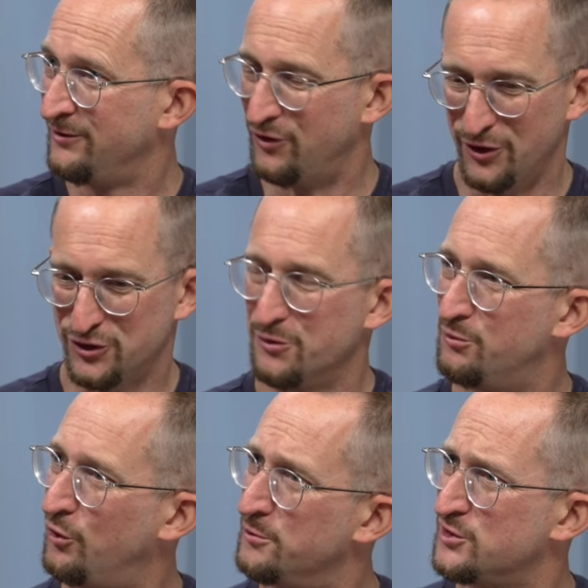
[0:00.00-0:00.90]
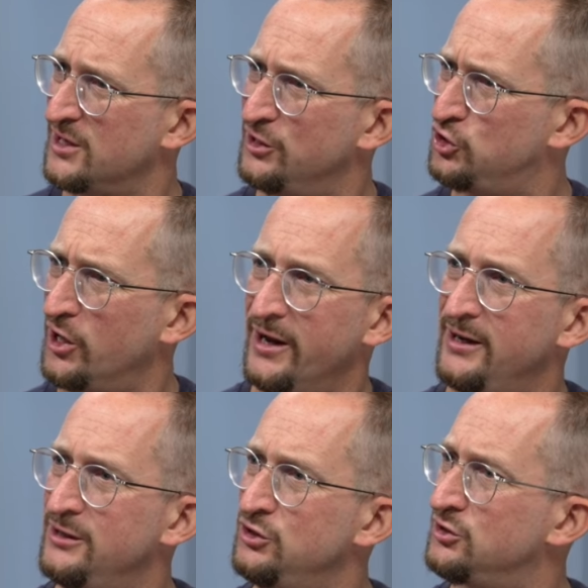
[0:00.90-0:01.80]
version promising
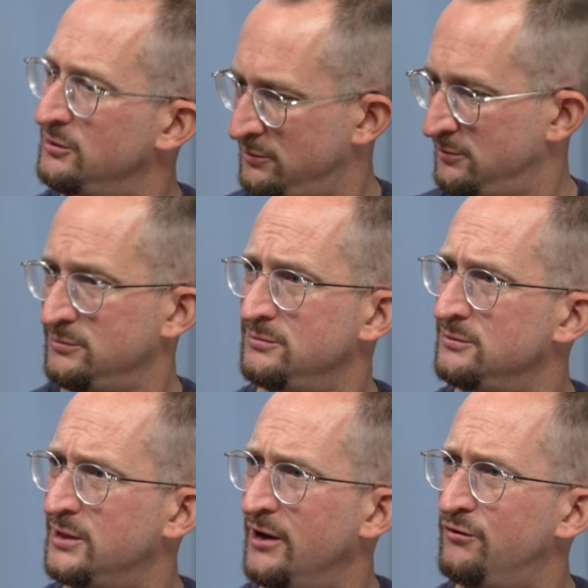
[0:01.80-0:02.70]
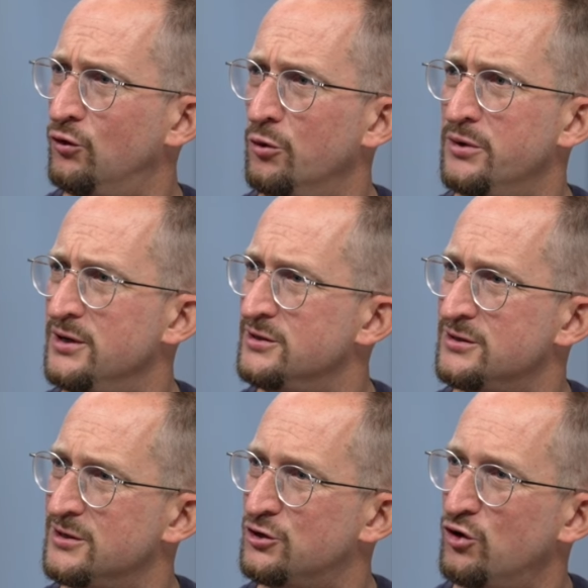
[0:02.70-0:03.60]
change, and therefore appears
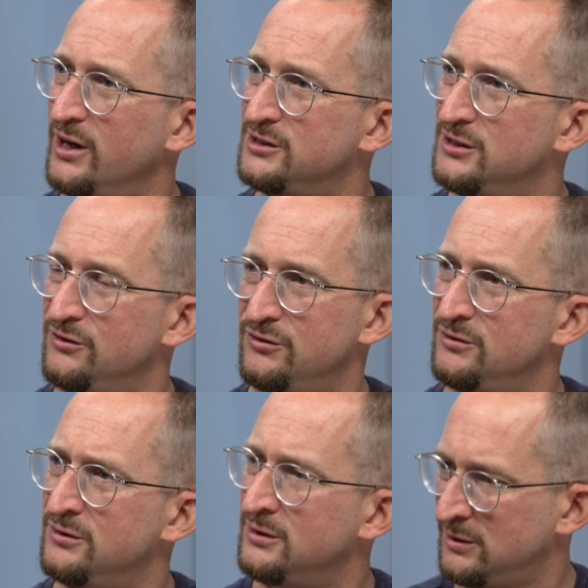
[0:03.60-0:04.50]
as attractive